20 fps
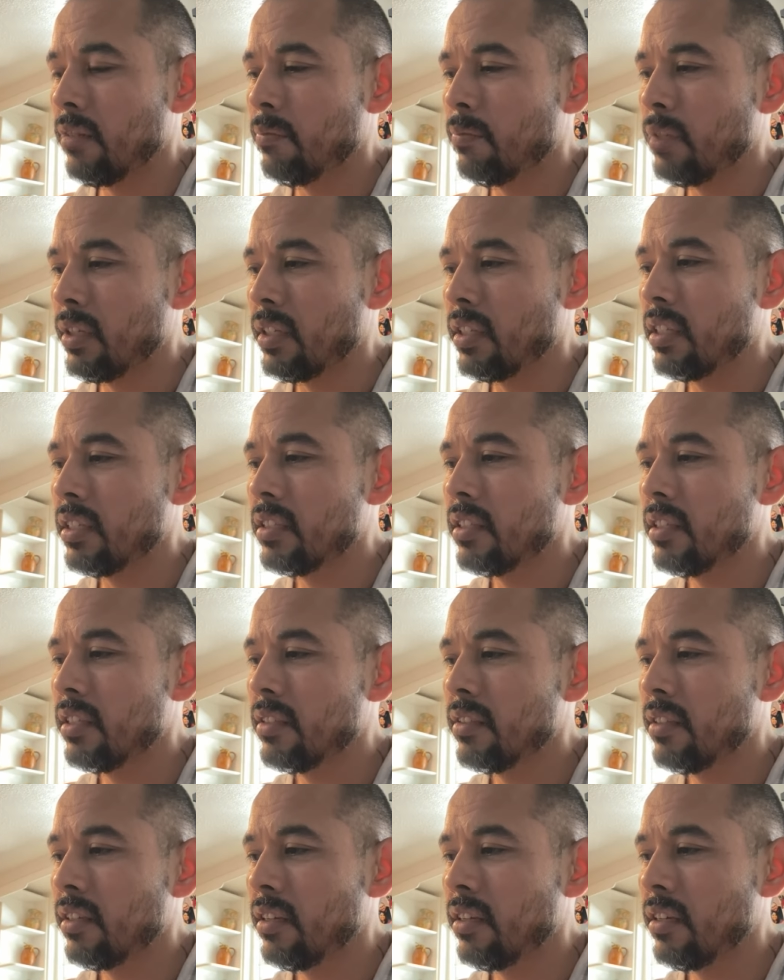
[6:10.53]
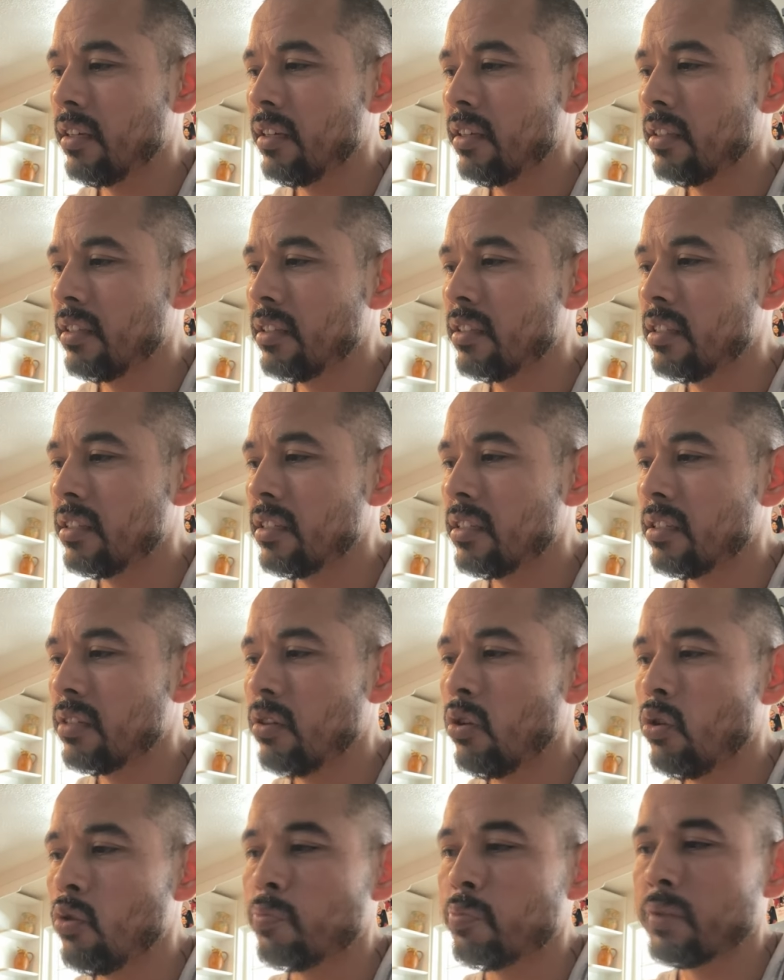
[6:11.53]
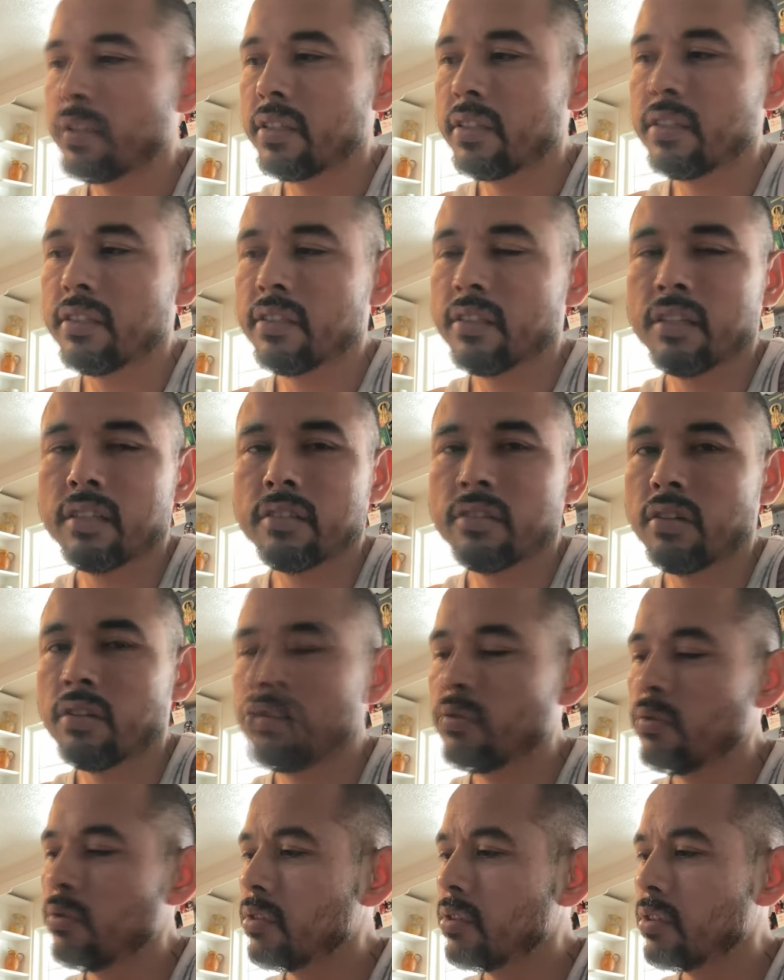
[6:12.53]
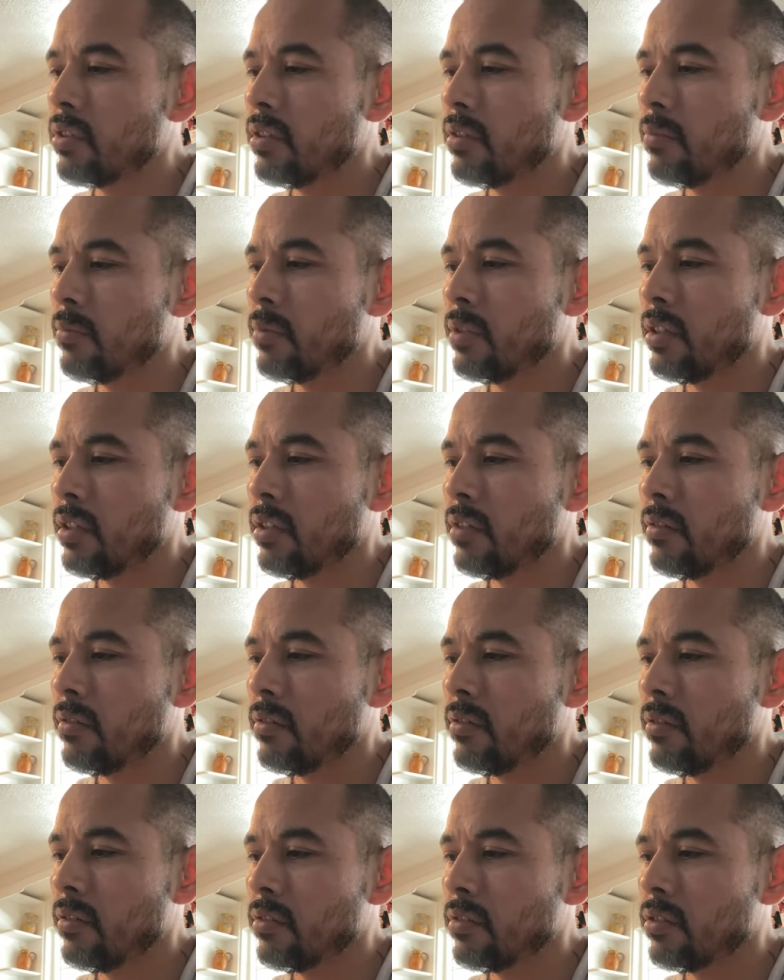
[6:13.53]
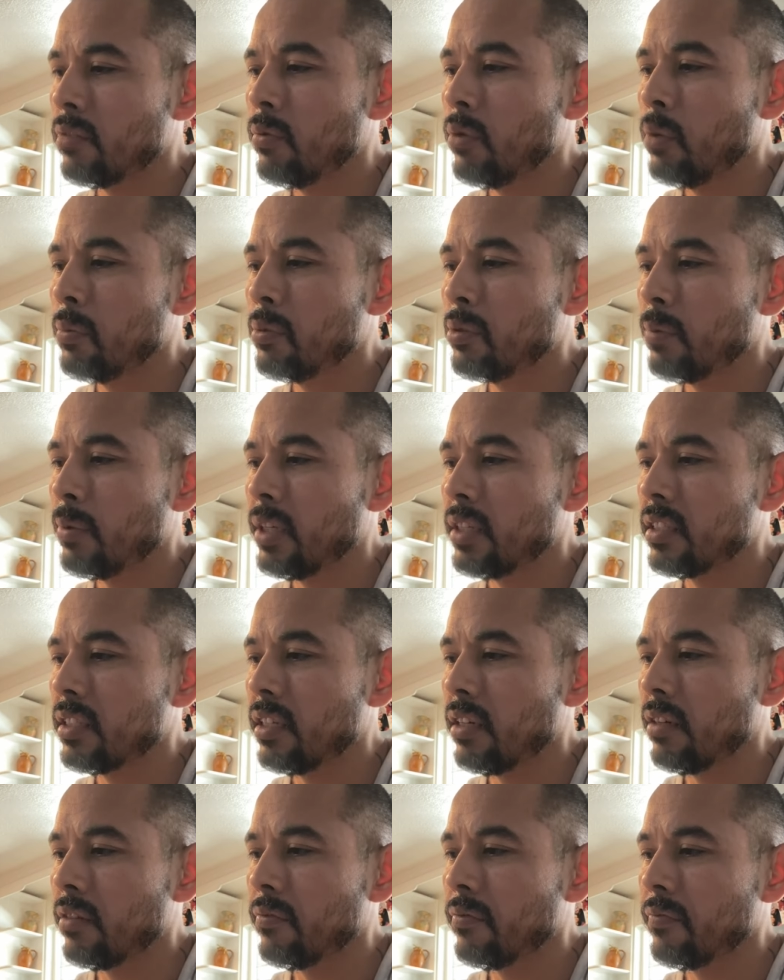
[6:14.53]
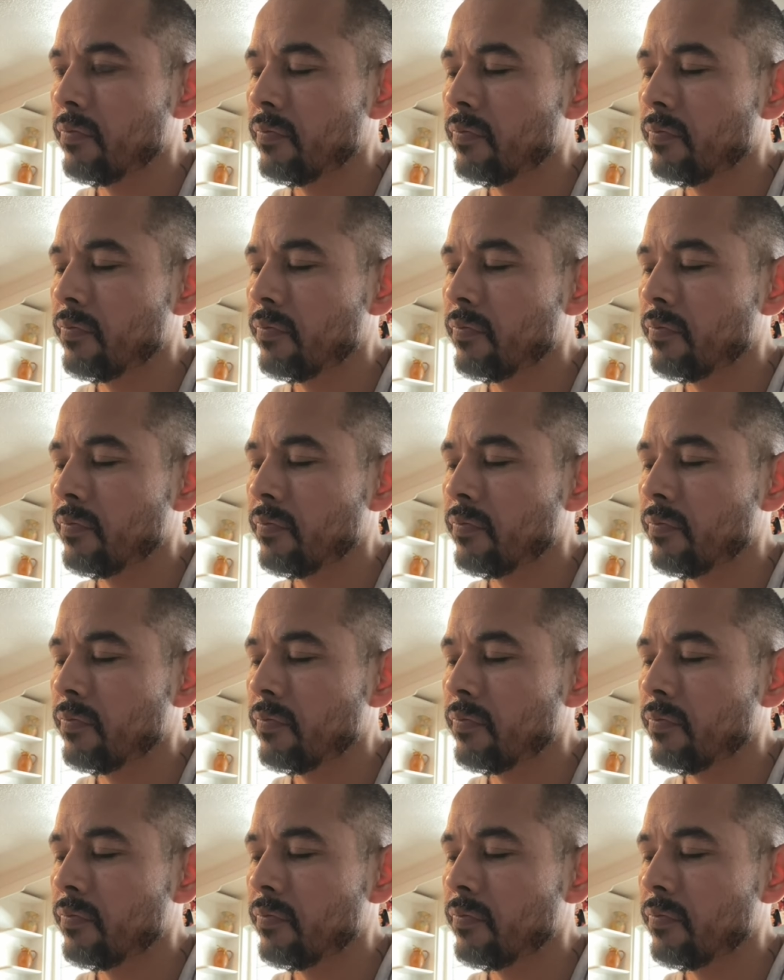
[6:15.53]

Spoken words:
But this is his hope. He's gonna start doing some hope spots now.